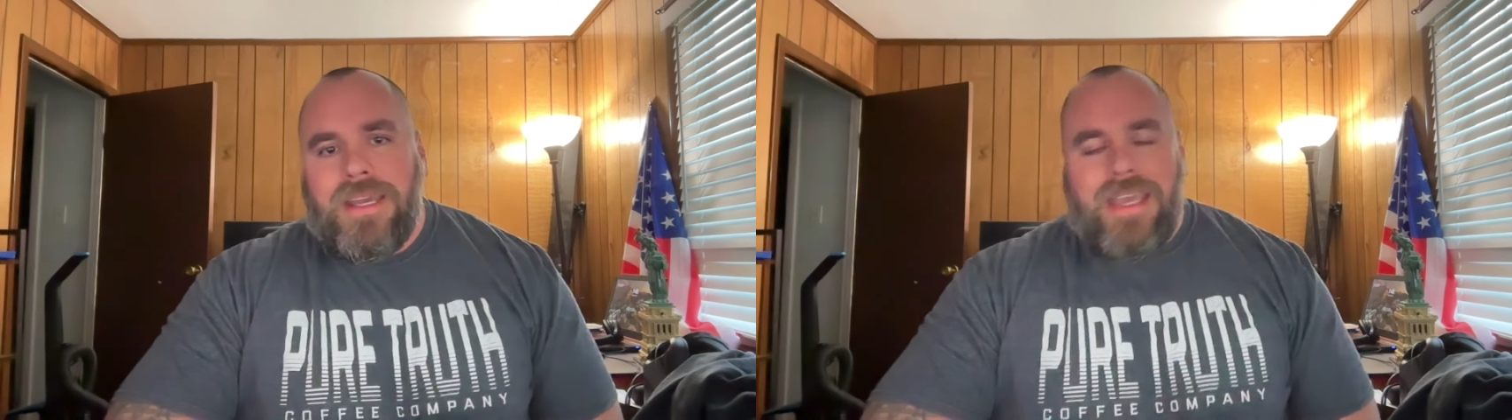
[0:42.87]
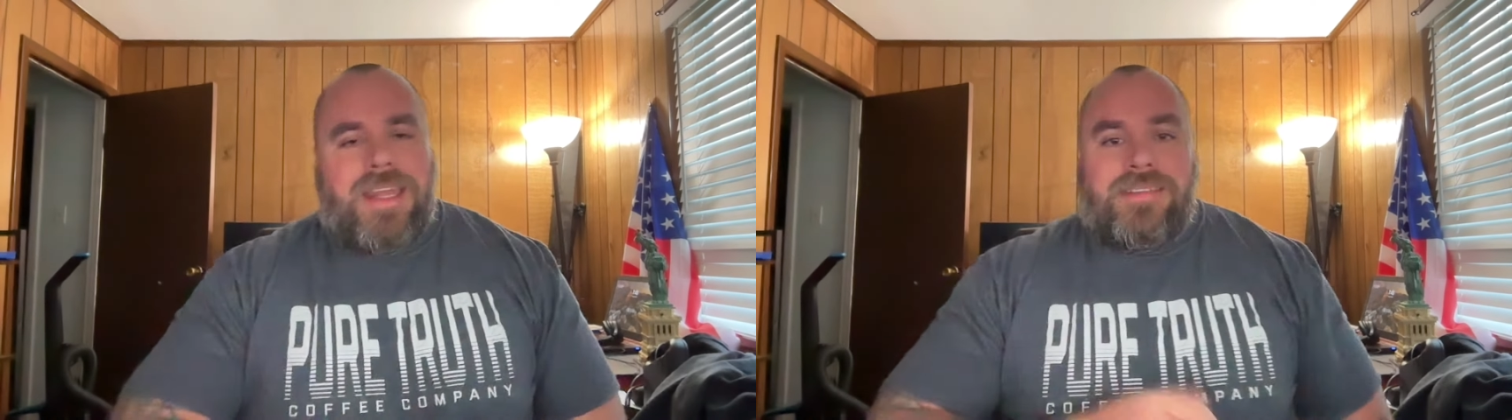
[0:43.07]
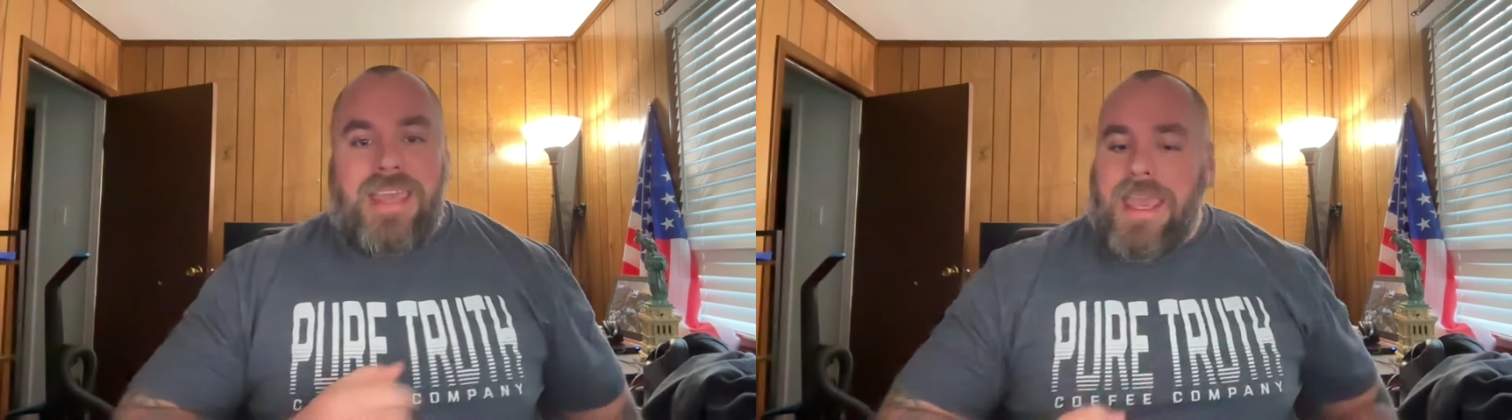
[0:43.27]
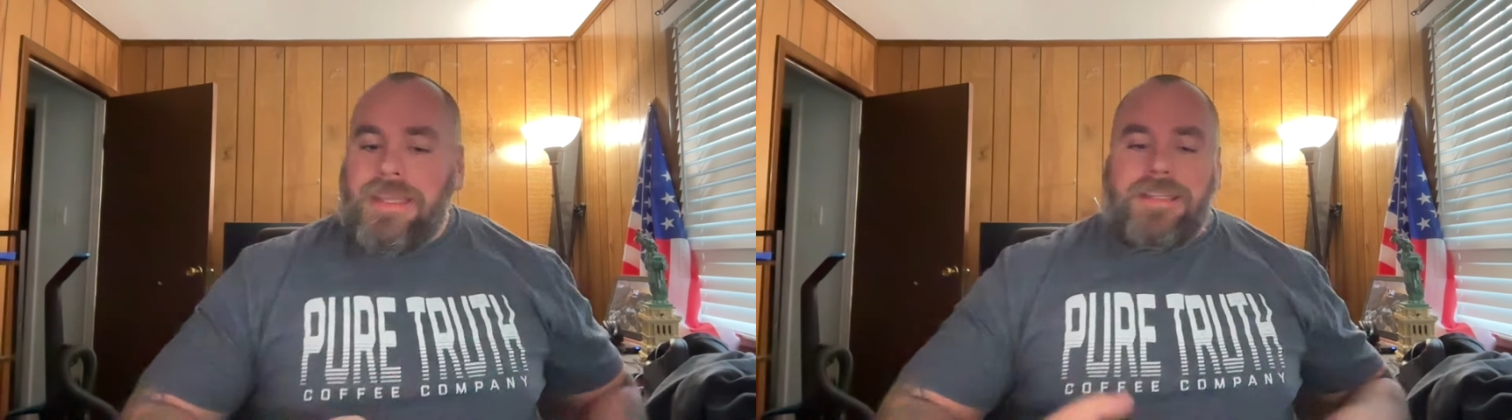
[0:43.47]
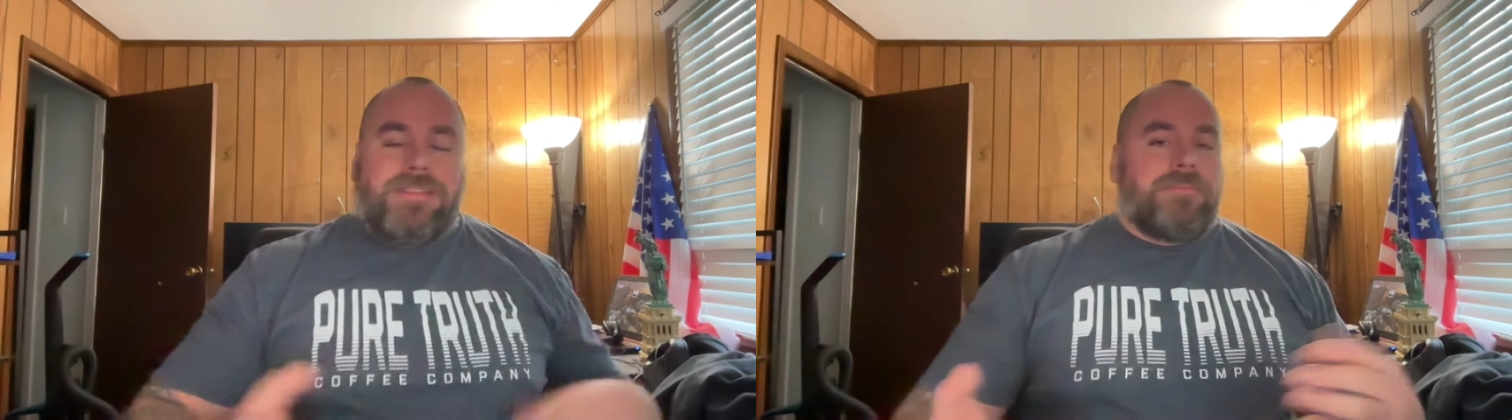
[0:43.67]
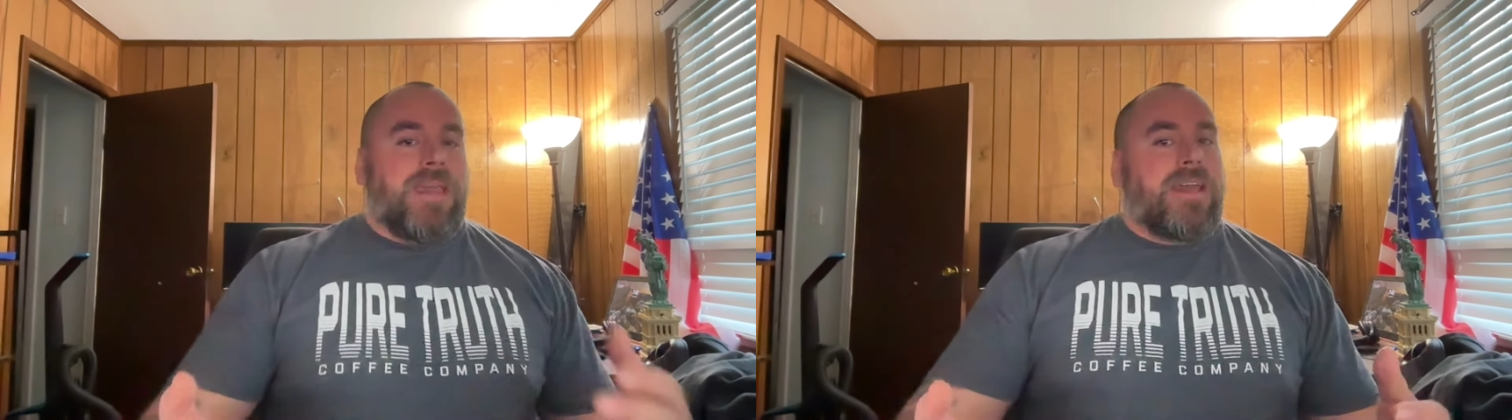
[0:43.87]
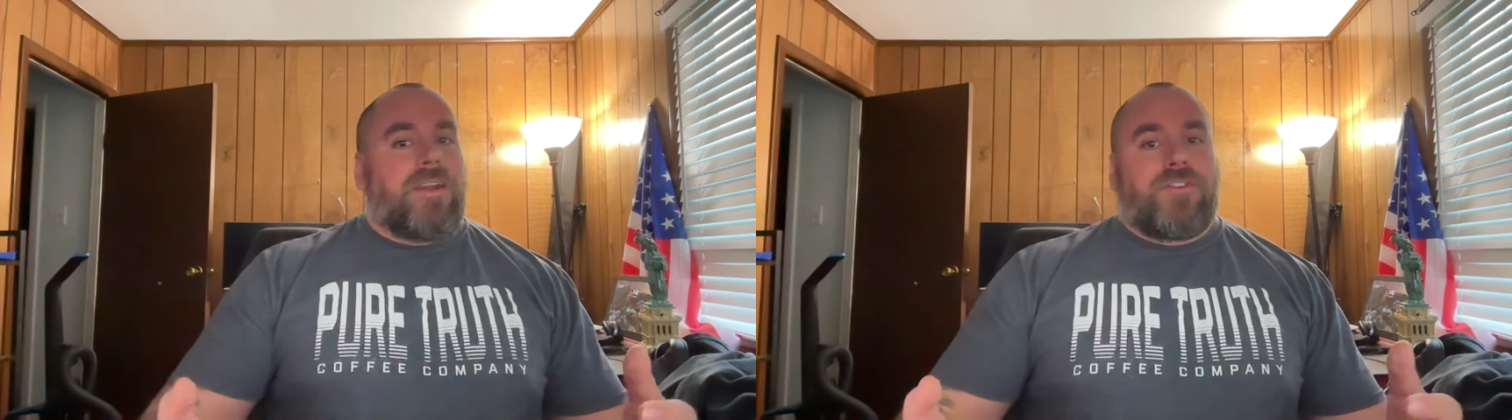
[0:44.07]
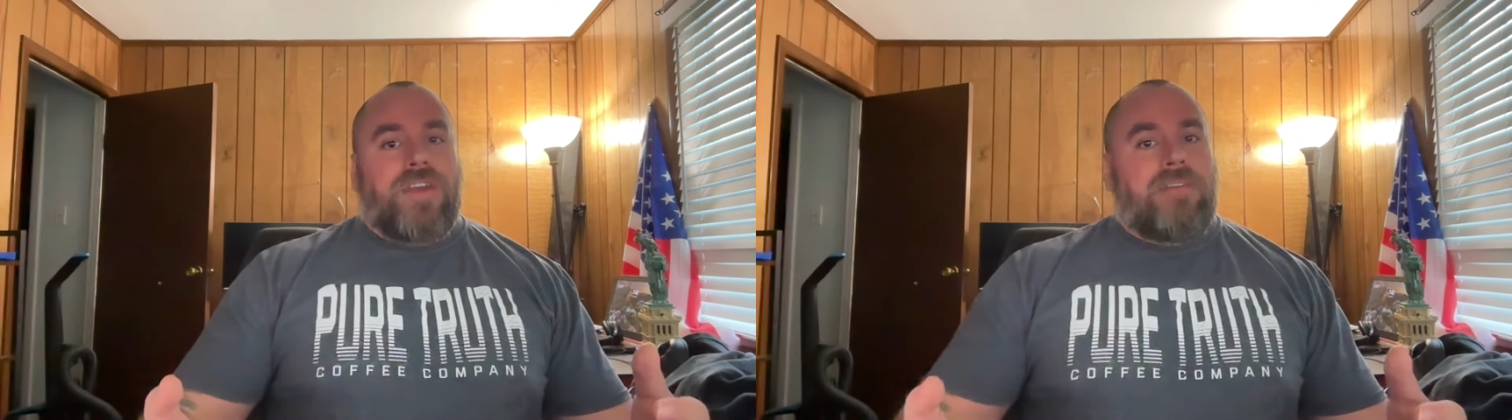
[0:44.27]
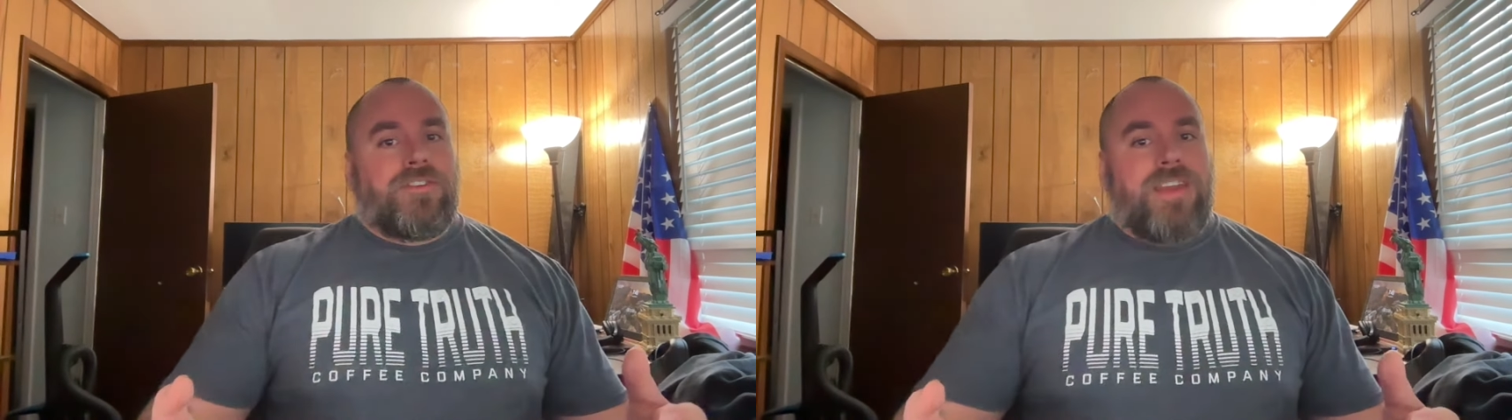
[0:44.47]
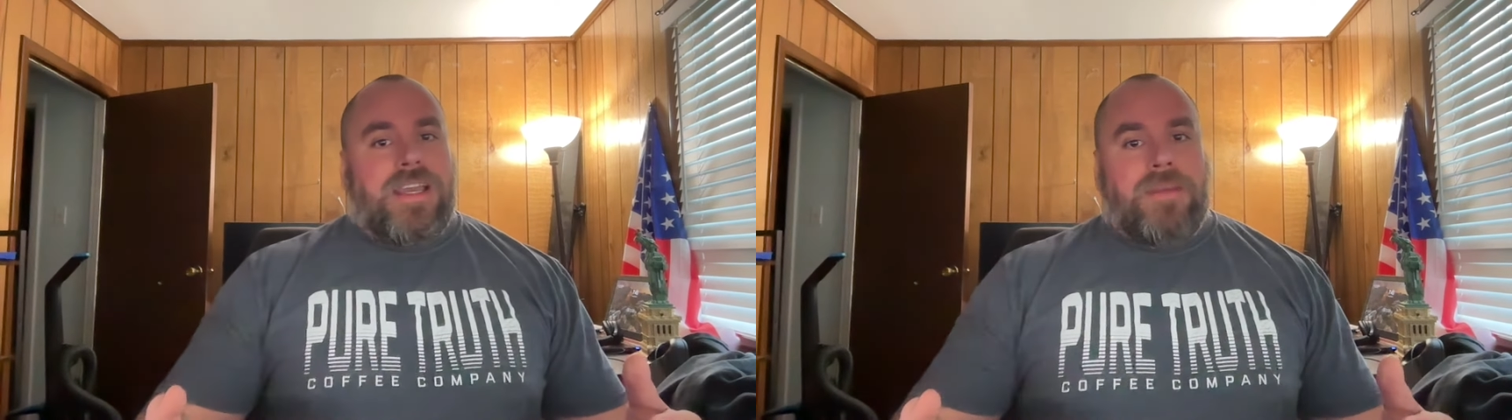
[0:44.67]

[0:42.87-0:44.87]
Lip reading: And I say, hey, listen, man, our driver's not